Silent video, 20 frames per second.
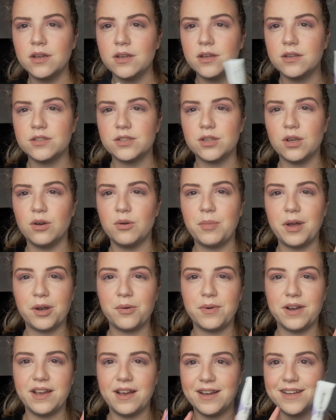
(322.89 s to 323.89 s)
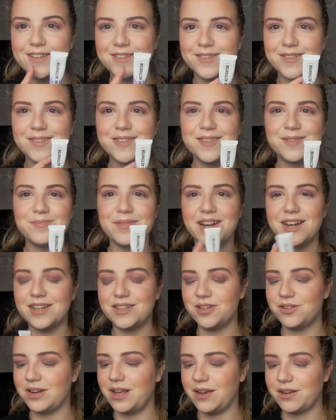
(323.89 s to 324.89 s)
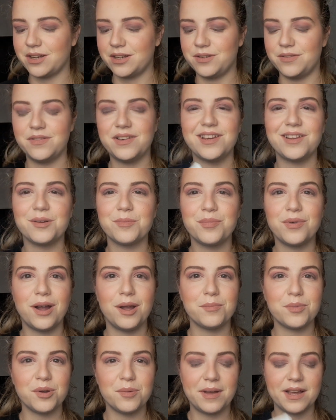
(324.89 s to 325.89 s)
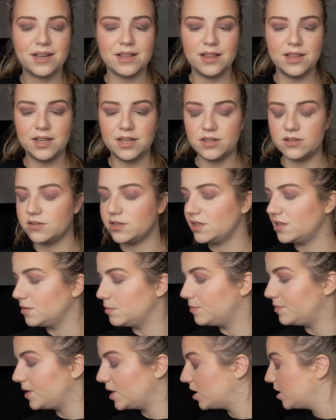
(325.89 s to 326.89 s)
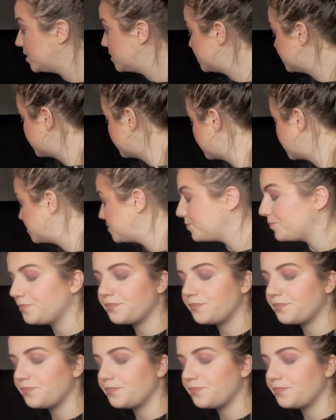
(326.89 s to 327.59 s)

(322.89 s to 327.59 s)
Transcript: So by the way, I used my Tone Activated Primer by Kaleidos as a base.